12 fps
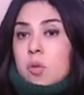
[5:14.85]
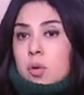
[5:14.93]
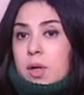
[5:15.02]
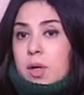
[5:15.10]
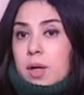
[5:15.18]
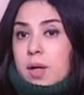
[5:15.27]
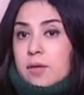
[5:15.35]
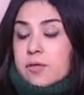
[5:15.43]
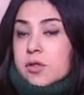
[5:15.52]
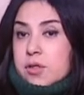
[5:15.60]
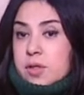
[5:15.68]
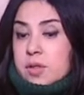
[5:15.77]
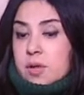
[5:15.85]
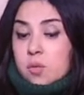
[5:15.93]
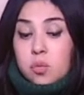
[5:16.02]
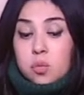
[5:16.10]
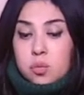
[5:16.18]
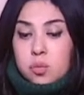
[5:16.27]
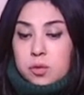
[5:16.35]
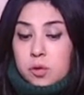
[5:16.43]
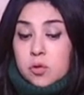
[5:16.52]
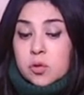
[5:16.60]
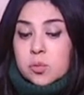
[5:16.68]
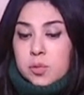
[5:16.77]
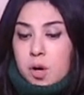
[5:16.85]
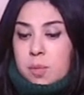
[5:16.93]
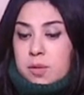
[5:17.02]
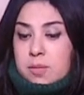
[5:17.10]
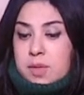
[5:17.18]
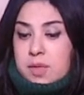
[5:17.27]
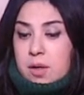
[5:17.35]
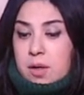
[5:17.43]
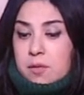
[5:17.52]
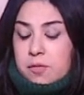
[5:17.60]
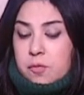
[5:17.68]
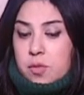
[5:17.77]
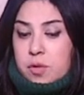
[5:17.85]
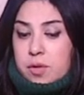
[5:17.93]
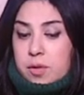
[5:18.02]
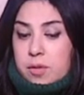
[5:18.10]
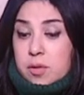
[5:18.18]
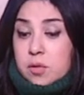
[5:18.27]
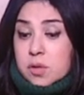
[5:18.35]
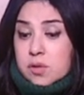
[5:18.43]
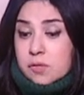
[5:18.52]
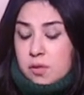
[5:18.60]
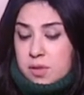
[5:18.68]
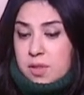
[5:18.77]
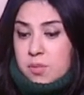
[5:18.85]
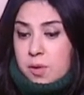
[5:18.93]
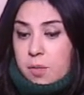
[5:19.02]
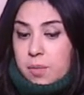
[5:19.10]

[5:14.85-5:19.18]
first the root problems the roots for this problem